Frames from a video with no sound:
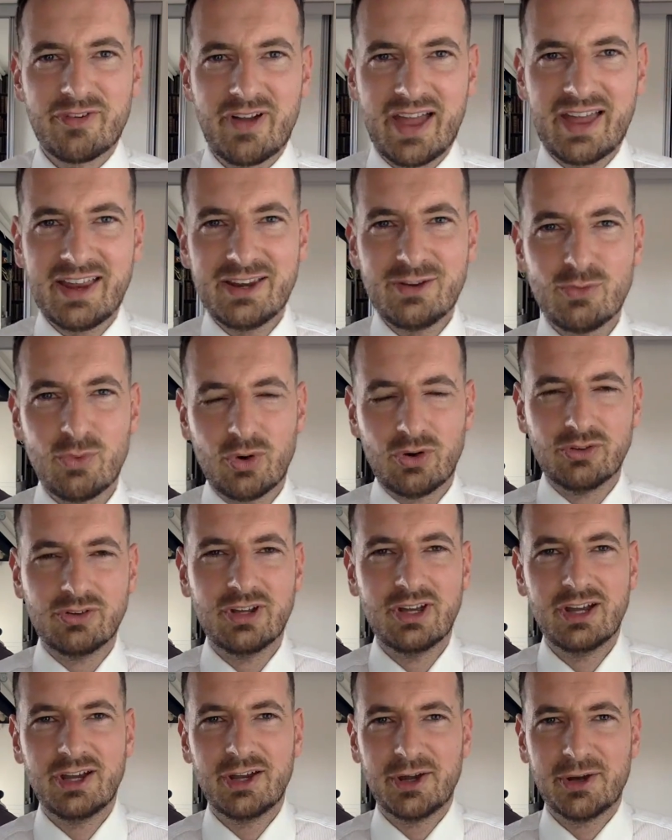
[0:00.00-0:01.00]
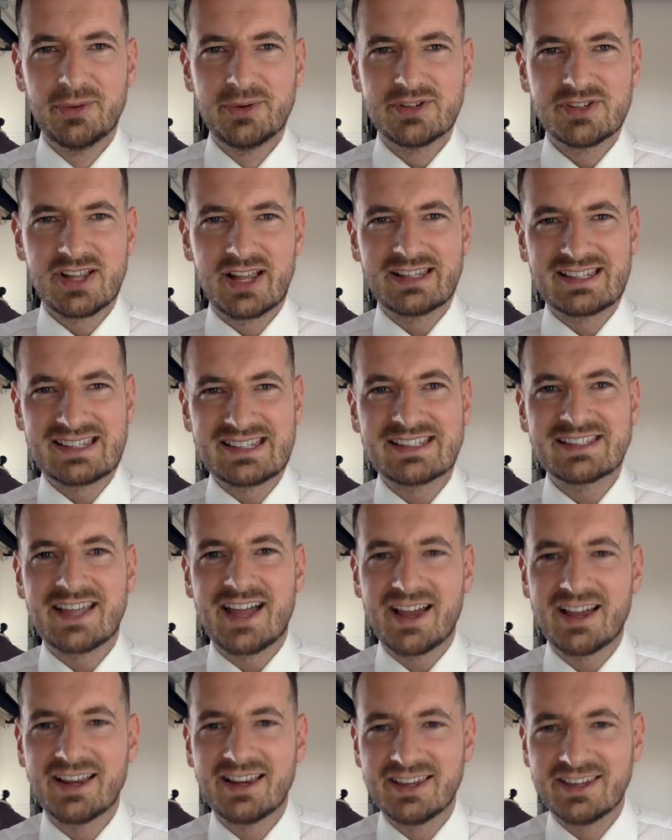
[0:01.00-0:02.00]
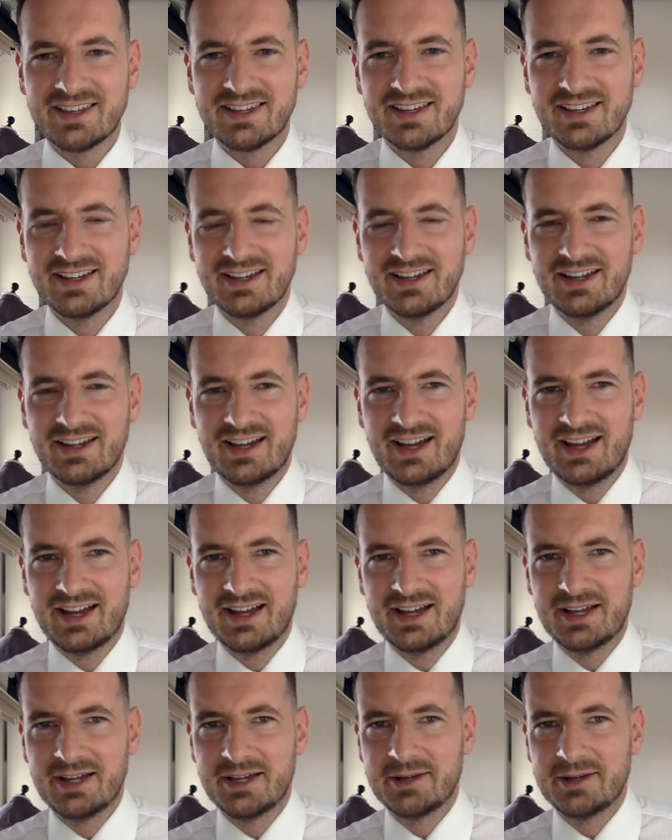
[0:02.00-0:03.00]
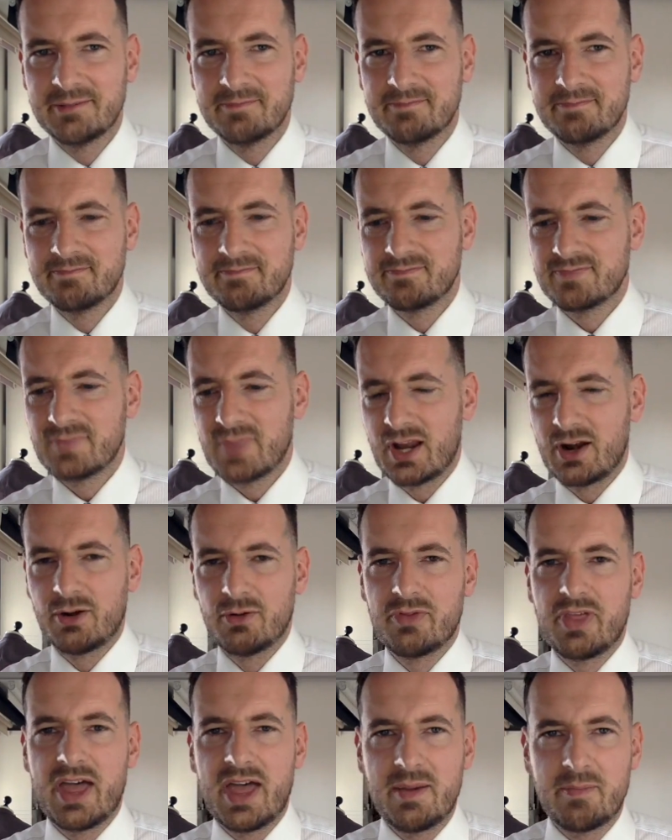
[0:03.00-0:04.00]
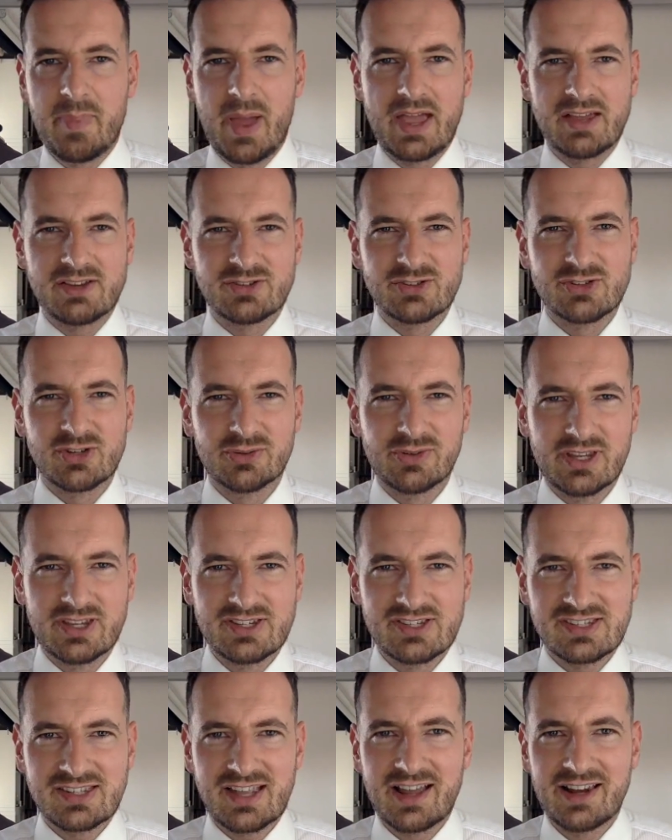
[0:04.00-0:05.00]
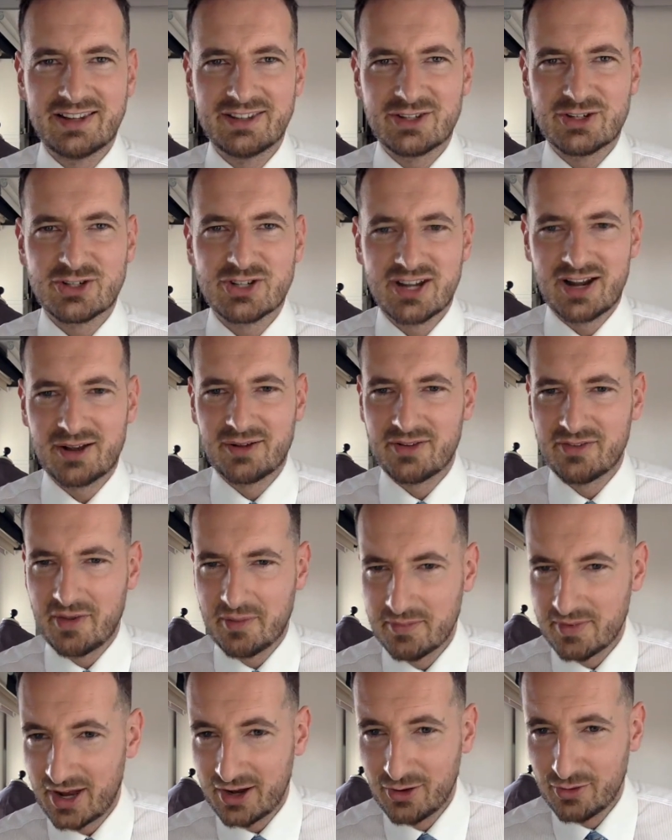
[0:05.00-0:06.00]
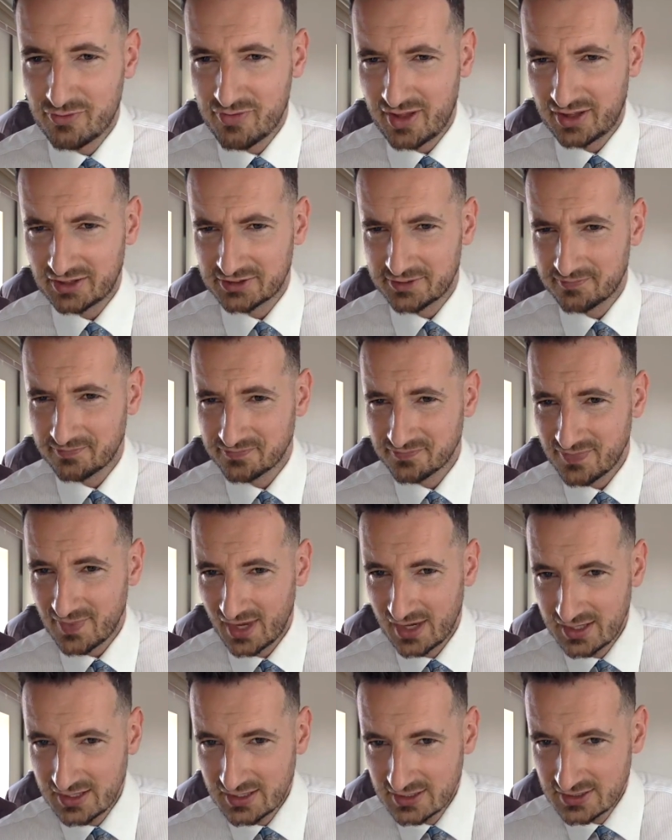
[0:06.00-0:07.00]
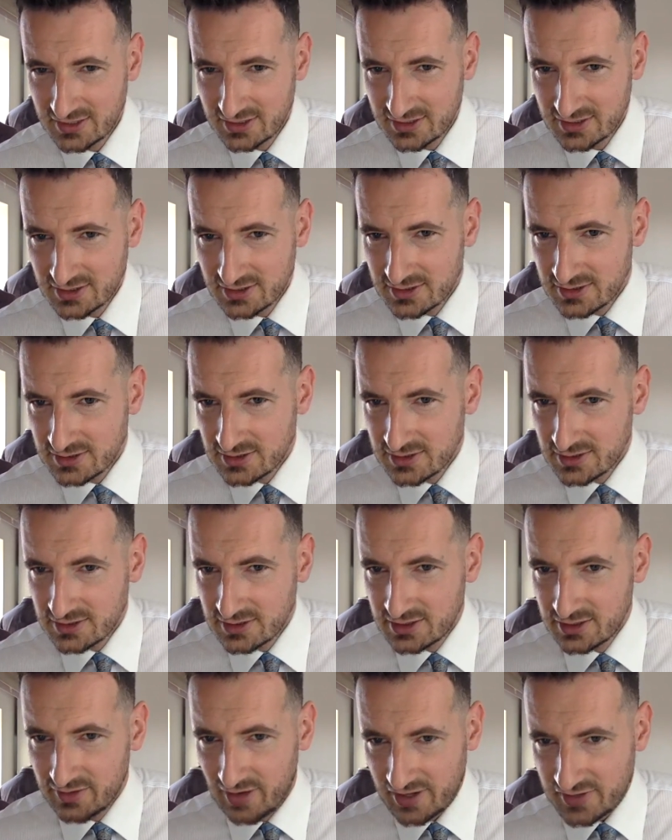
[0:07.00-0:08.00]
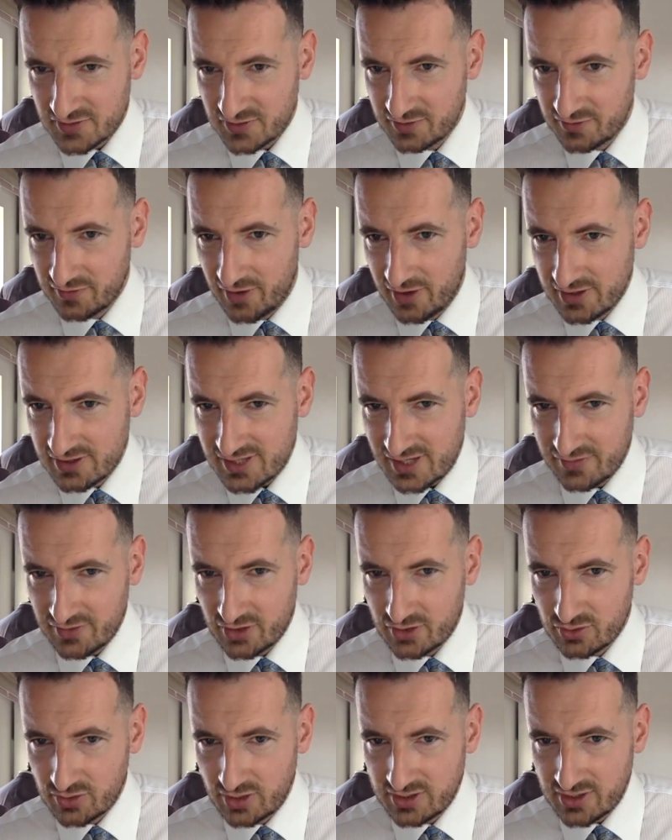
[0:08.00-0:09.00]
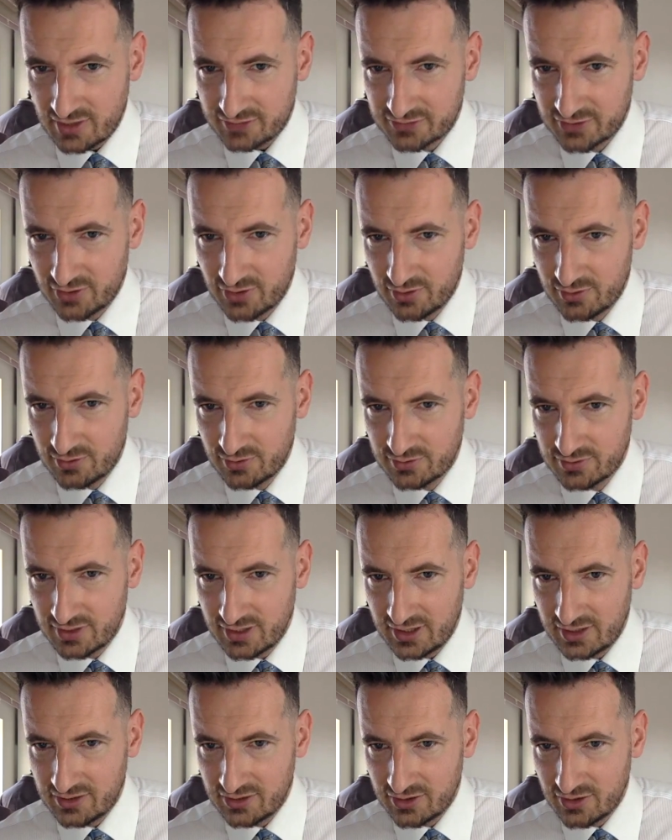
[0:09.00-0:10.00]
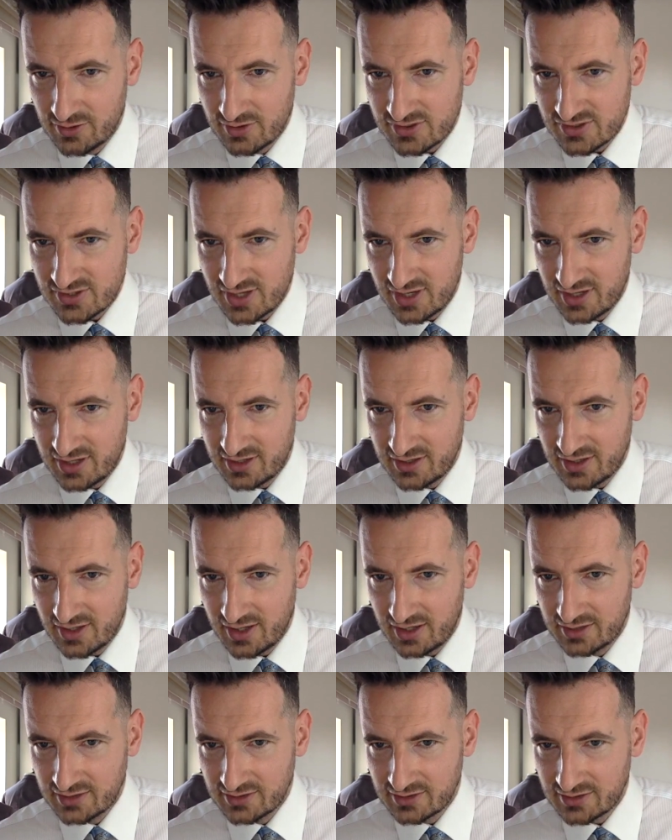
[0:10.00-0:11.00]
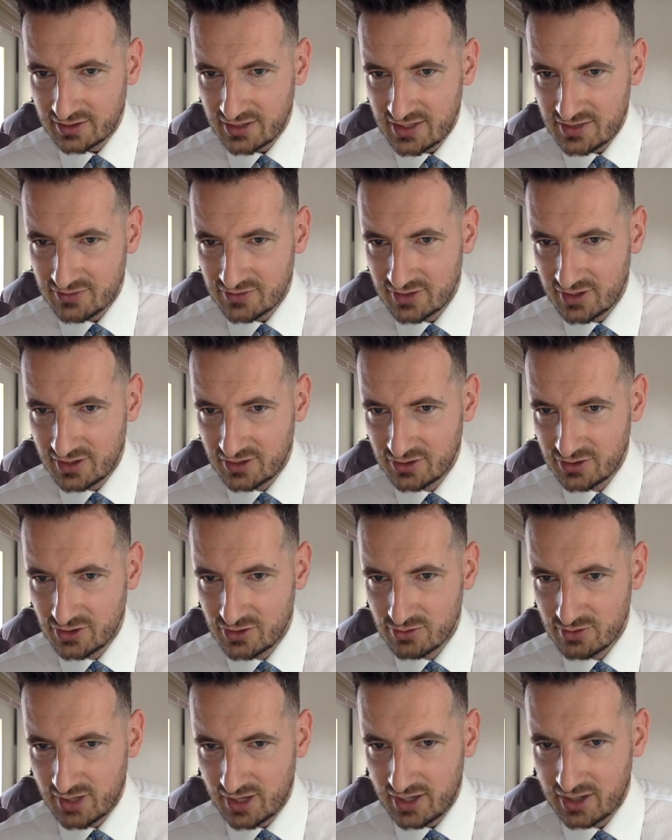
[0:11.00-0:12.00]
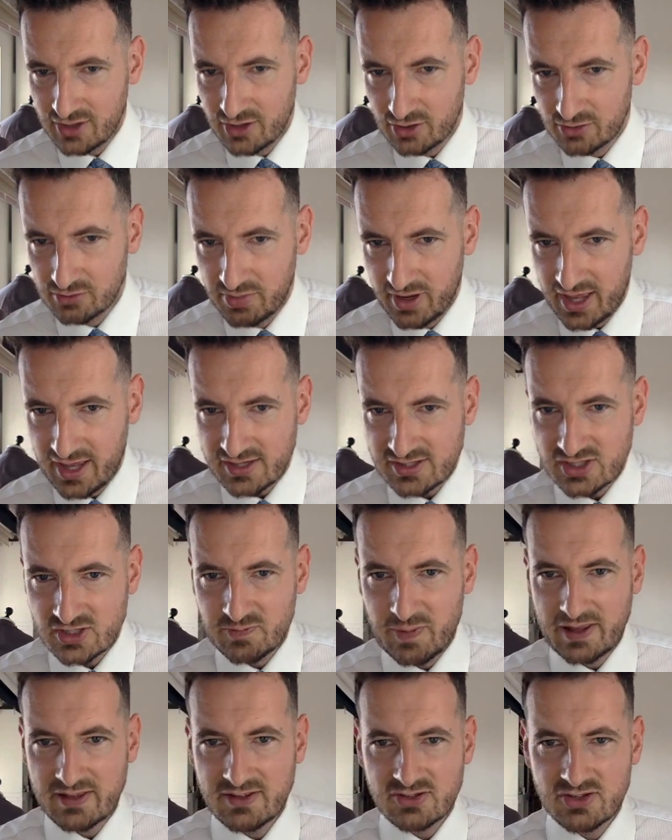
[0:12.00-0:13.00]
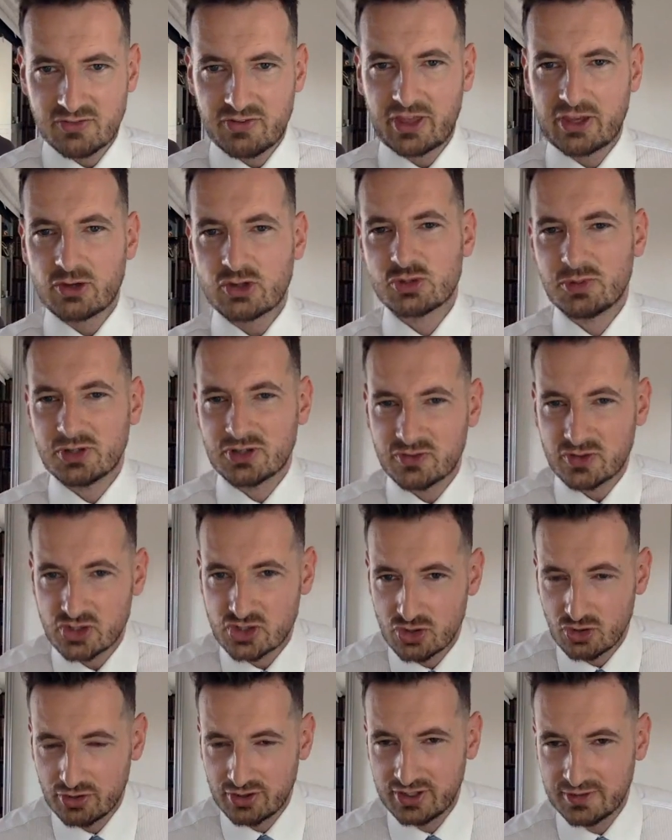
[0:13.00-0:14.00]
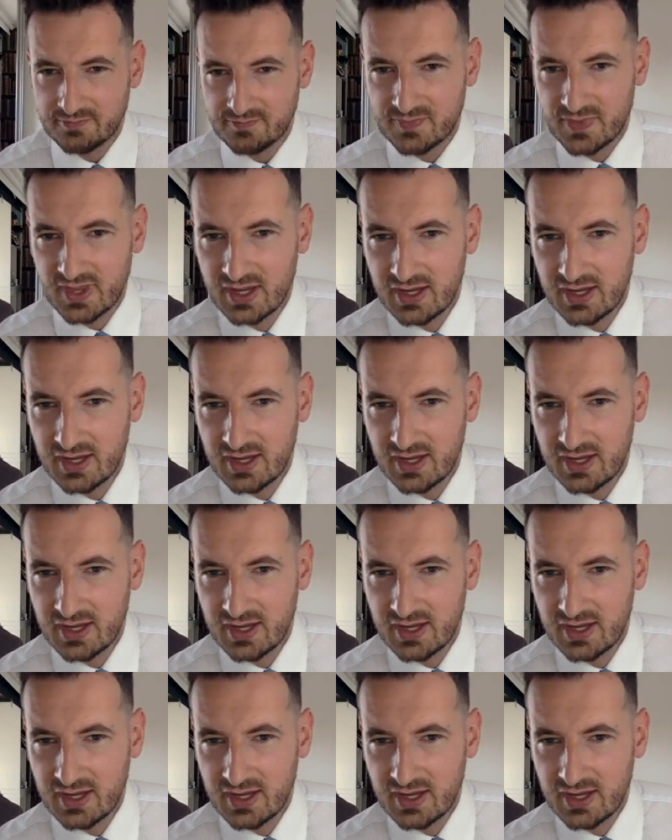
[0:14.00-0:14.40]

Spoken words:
anyone who is, like, styling, you know, their best. So they styling the shit out of them. I love that. Thanks for the advice. Have a great afternoon in the USA and evening in the UK. God bless. Spencer, thank you so much for joining.